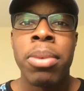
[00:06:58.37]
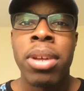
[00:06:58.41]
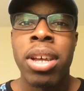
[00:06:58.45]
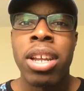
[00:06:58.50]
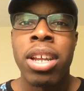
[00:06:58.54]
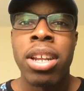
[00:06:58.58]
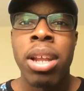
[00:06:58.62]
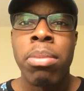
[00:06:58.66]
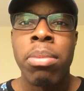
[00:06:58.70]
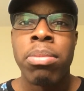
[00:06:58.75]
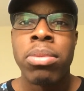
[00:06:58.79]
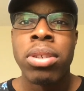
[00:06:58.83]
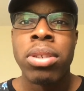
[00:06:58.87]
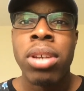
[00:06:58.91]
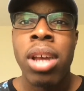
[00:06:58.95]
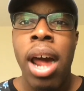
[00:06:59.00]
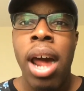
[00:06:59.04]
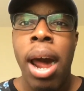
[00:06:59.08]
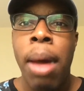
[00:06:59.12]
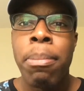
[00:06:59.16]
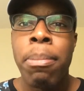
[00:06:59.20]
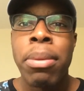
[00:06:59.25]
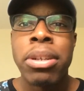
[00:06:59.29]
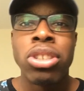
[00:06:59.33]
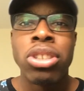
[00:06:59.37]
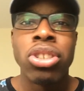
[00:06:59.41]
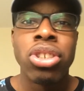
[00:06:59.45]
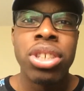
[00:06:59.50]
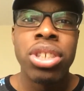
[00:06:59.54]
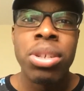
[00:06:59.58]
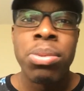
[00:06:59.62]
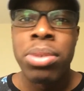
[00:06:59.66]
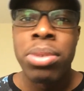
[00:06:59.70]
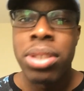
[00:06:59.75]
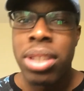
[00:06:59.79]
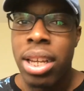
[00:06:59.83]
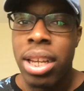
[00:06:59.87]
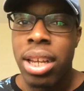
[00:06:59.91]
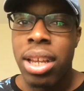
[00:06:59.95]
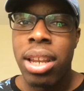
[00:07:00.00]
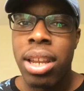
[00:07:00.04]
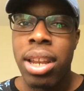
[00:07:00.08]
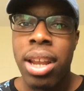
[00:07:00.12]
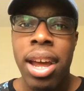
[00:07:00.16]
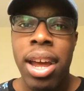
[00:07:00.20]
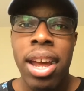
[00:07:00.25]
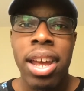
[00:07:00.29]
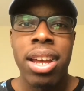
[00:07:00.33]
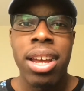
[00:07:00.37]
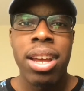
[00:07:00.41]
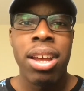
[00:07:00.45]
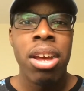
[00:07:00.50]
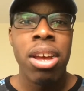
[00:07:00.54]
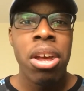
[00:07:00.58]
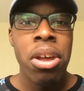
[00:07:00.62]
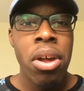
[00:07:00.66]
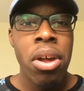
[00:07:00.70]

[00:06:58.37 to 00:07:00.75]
Because I bet you she was thinking, like,